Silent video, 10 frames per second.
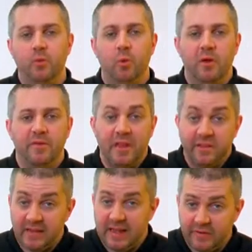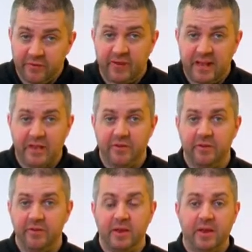is one of these life
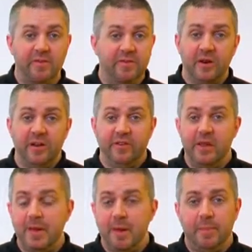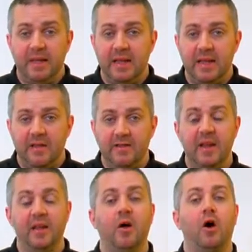sciences that can virtually be applied
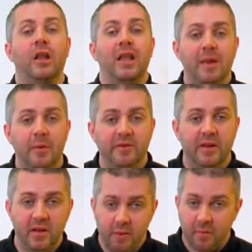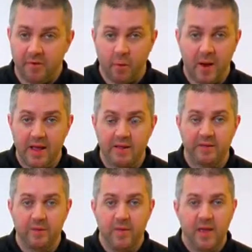in an unlimited number of
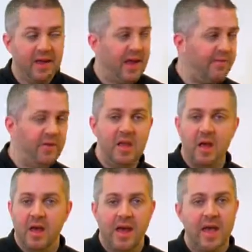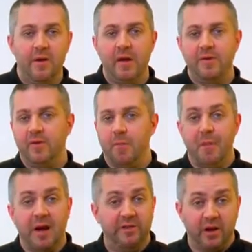ways, in every area
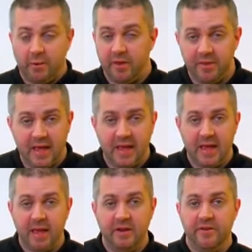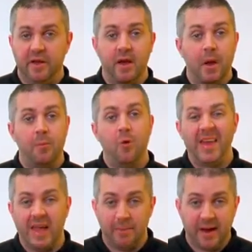from managing our thinking, to
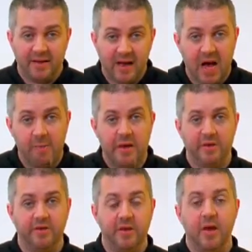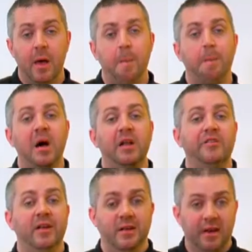breaking bad habits, to
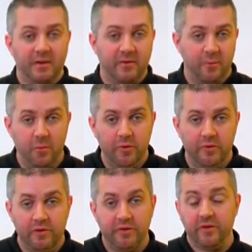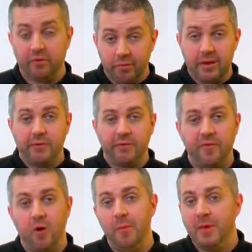managing negative negative emotions to
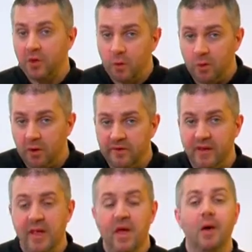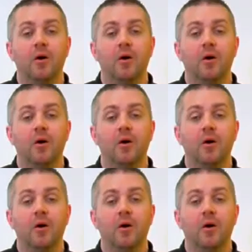transforming the quality